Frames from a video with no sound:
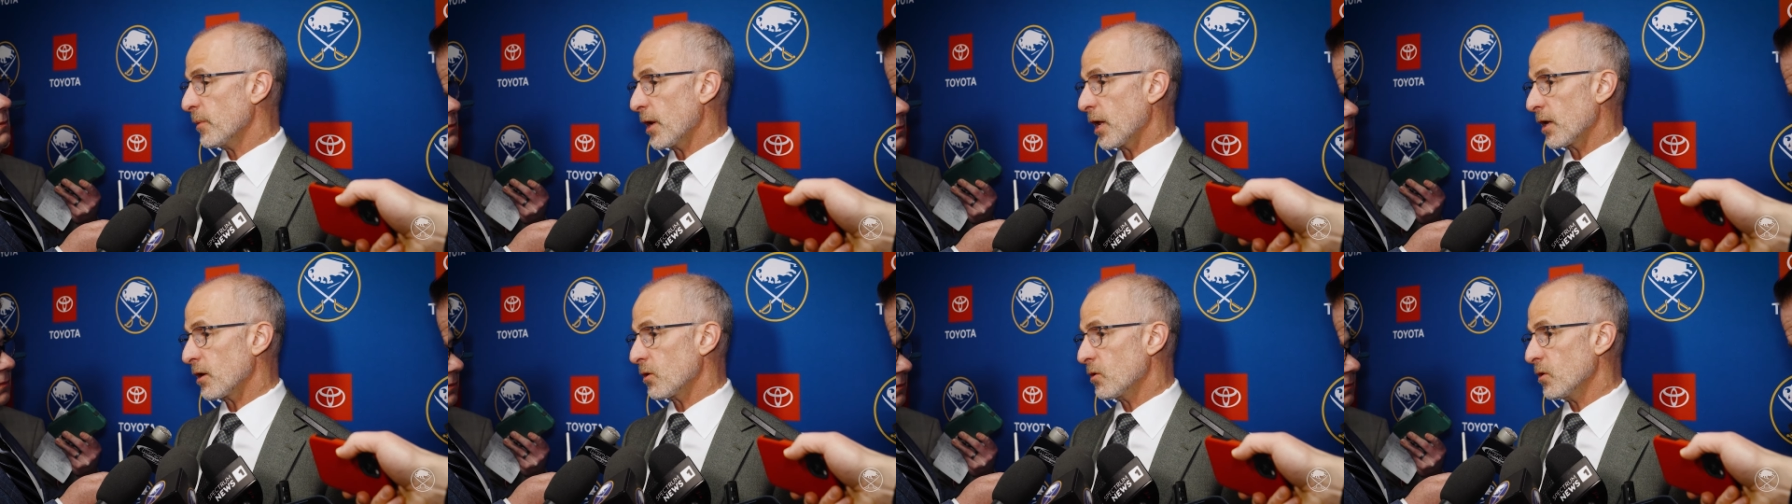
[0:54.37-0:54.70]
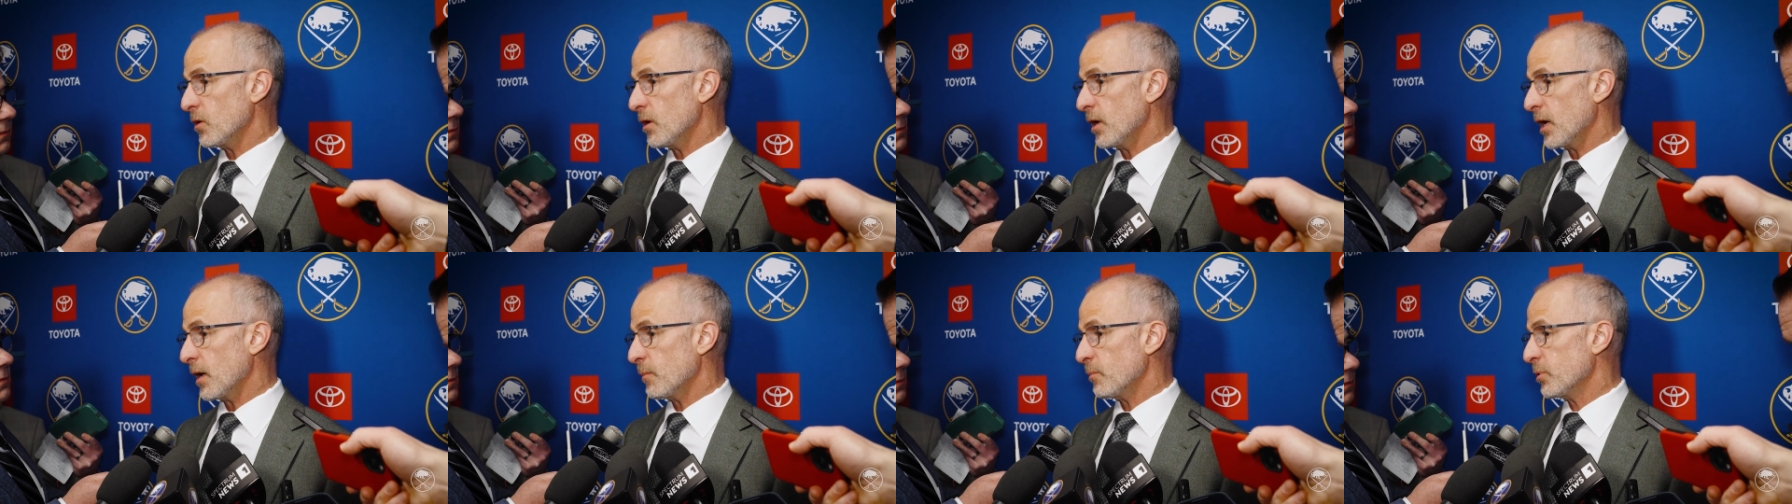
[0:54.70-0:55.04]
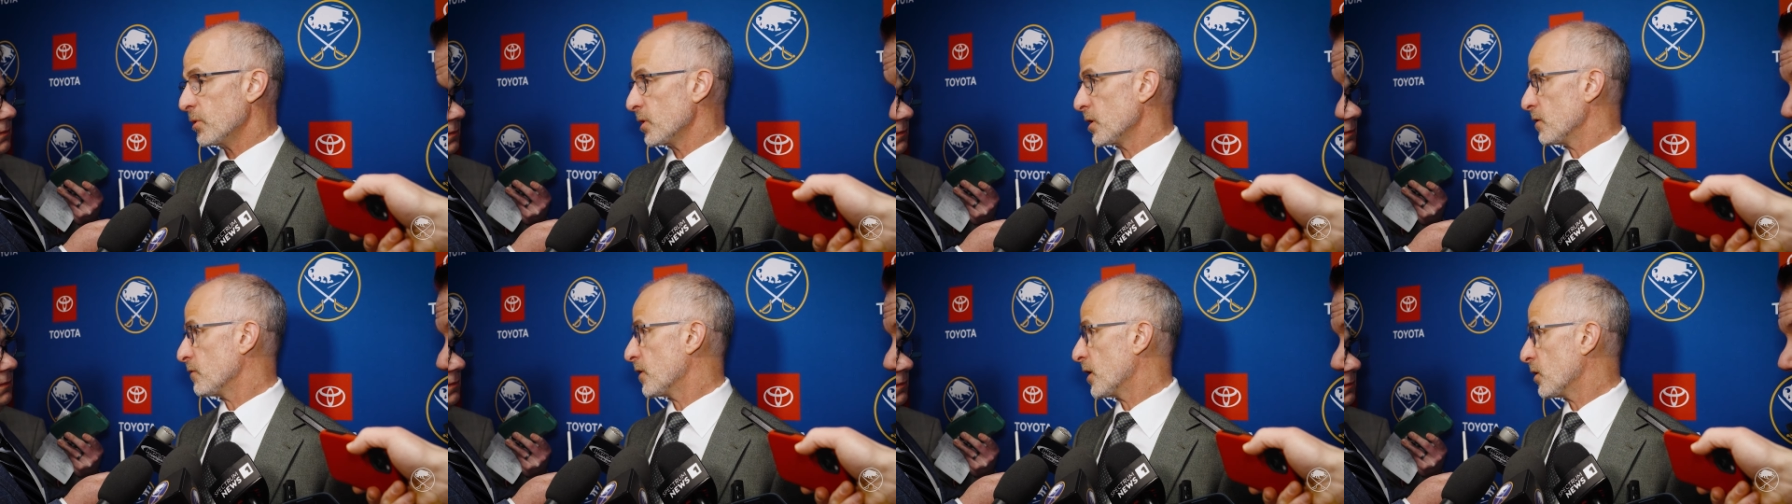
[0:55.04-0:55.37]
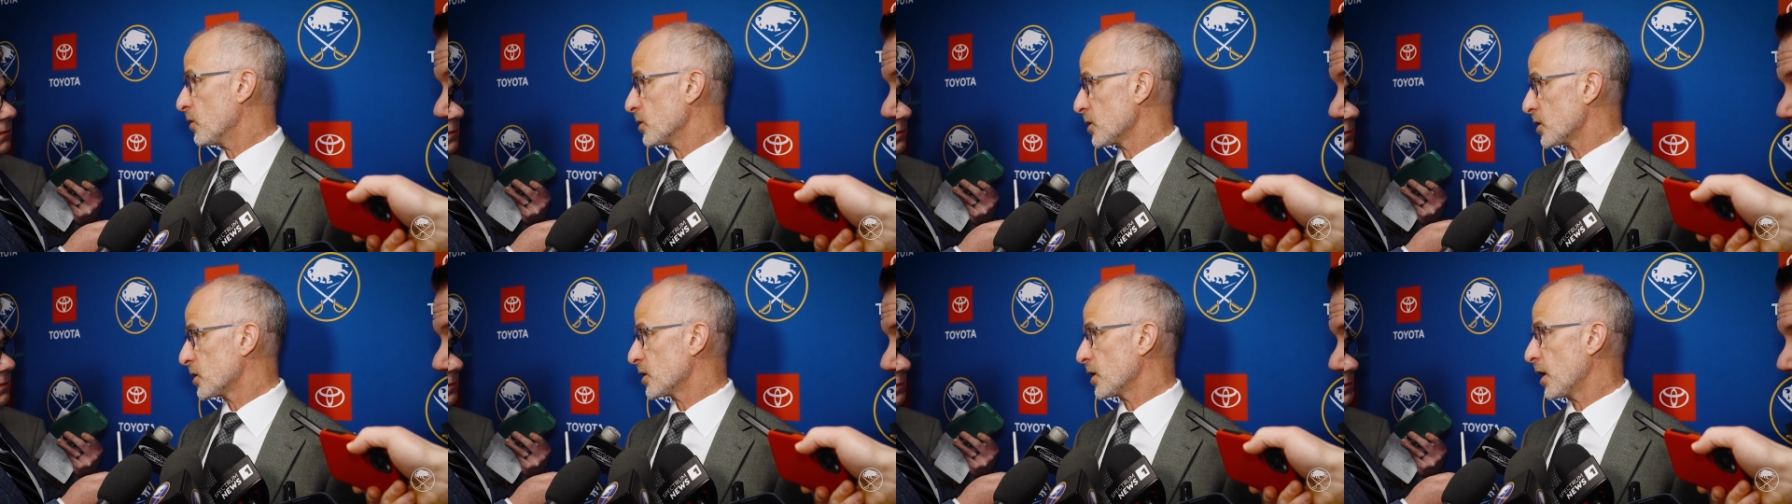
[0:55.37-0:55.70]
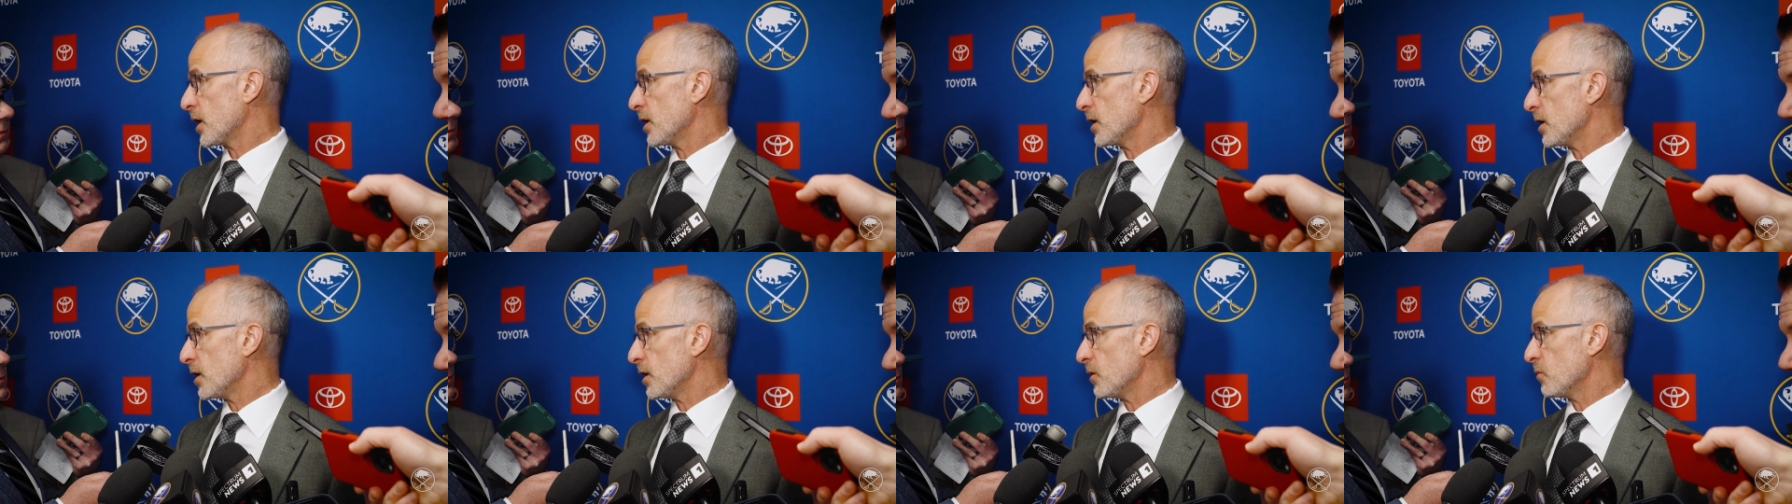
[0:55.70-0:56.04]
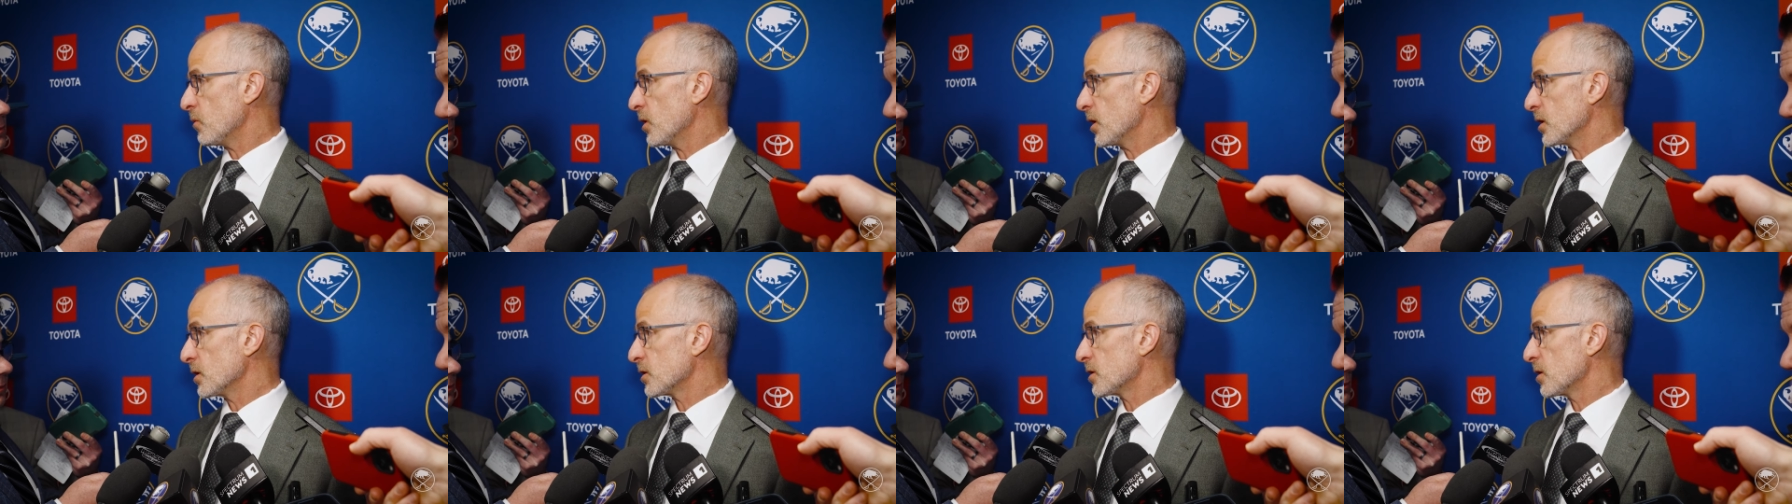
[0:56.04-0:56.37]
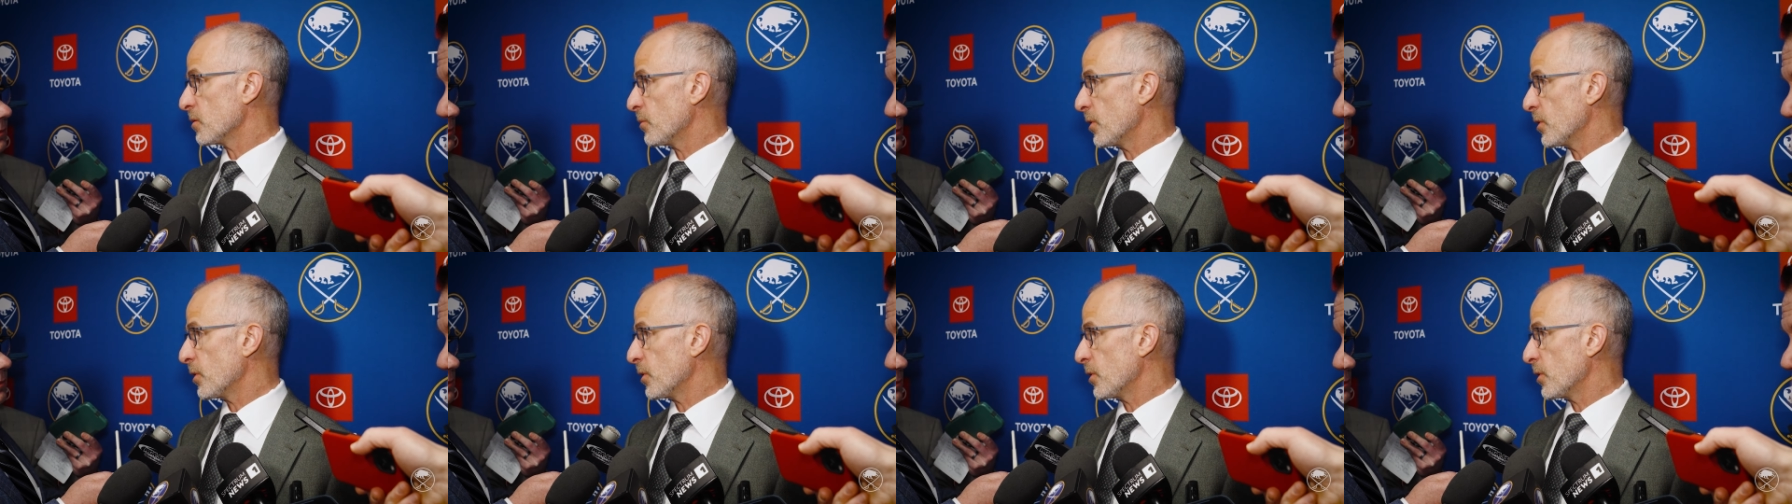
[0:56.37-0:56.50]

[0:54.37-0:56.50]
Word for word: and I could not believe how excited he was